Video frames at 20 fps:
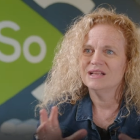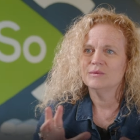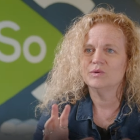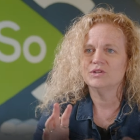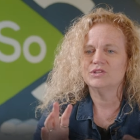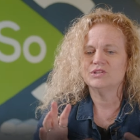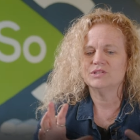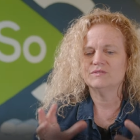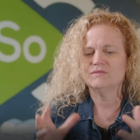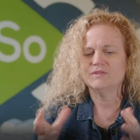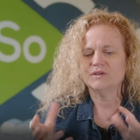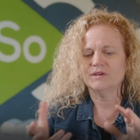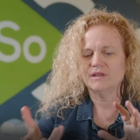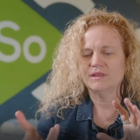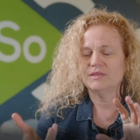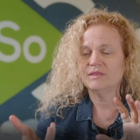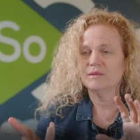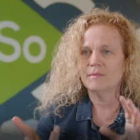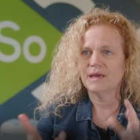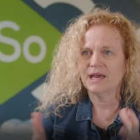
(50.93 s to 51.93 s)
which is very
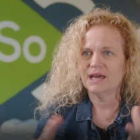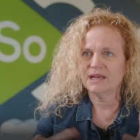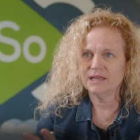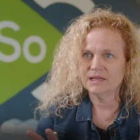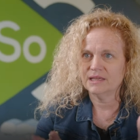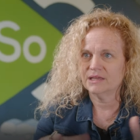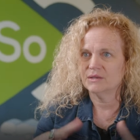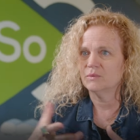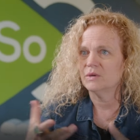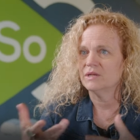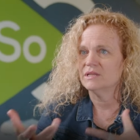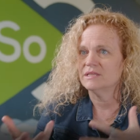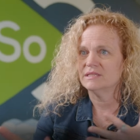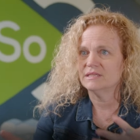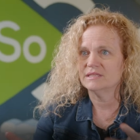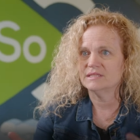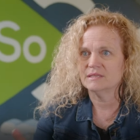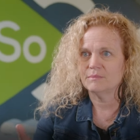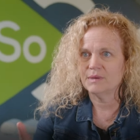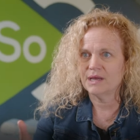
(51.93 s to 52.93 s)
thematic and what is
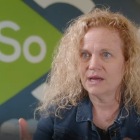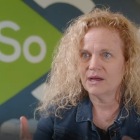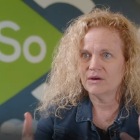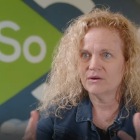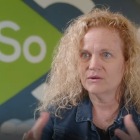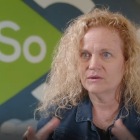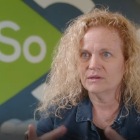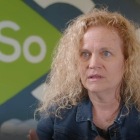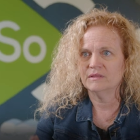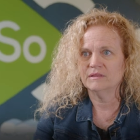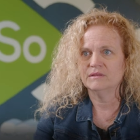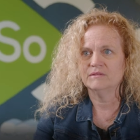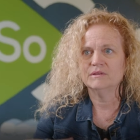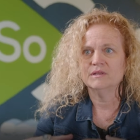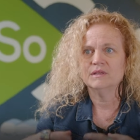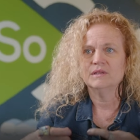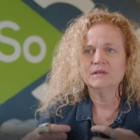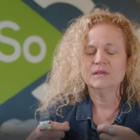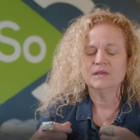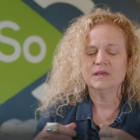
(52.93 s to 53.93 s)
this about and the,
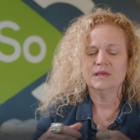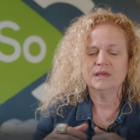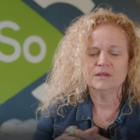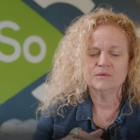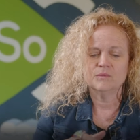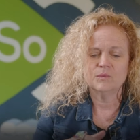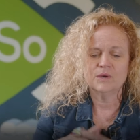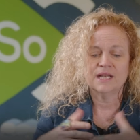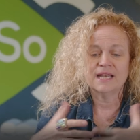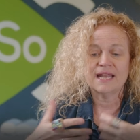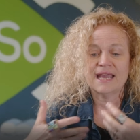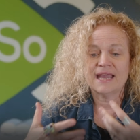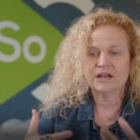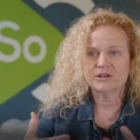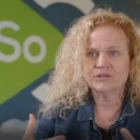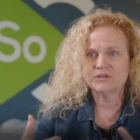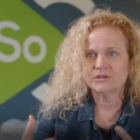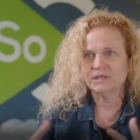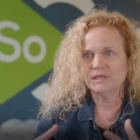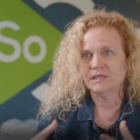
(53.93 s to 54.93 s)
and what an
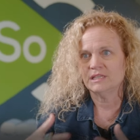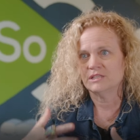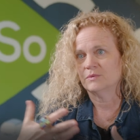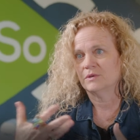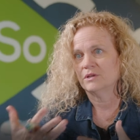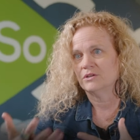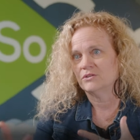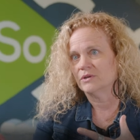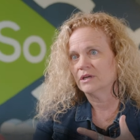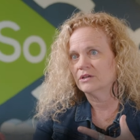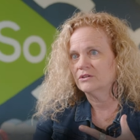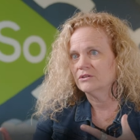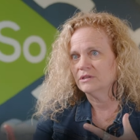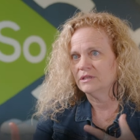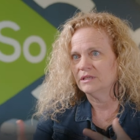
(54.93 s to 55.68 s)
actor needs, what a director